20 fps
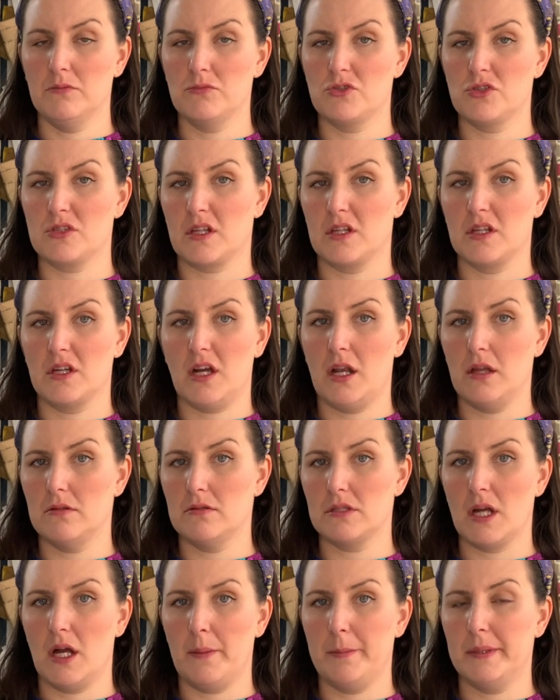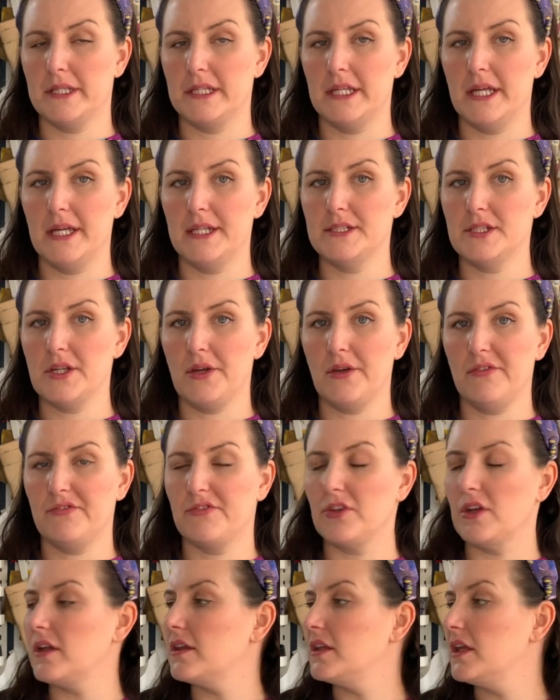I'm just going to close it up at the end
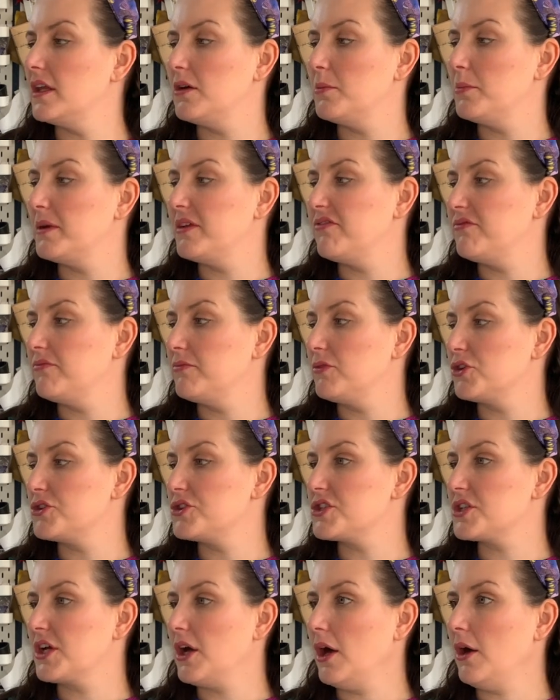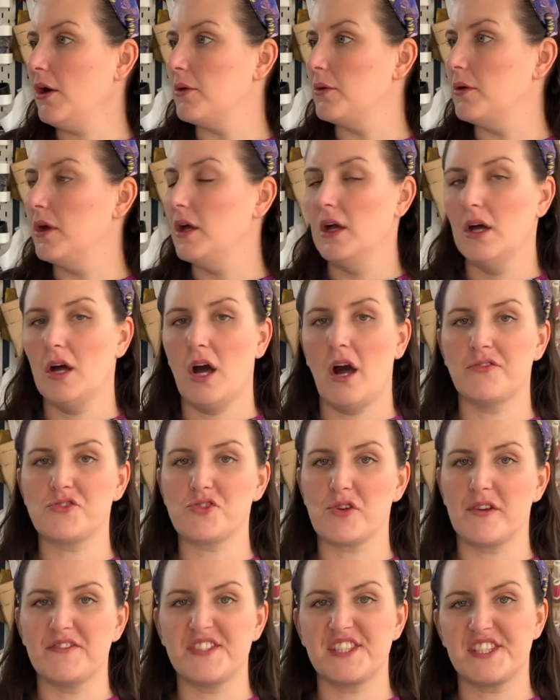after, and then it'll be good to go
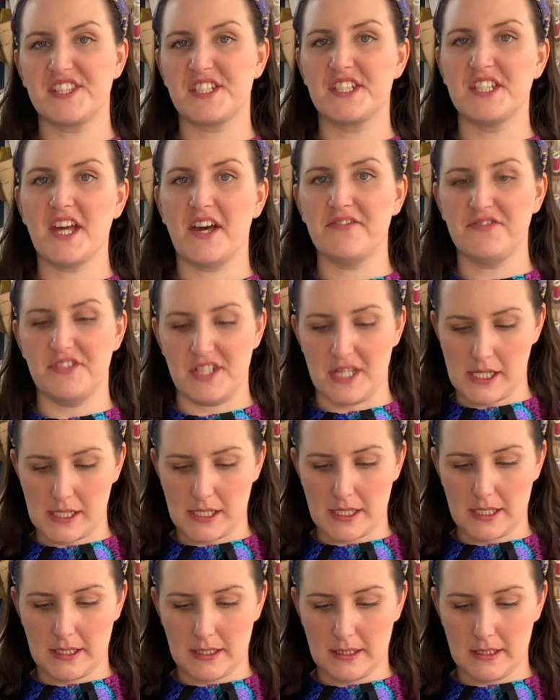after I've stuffed it.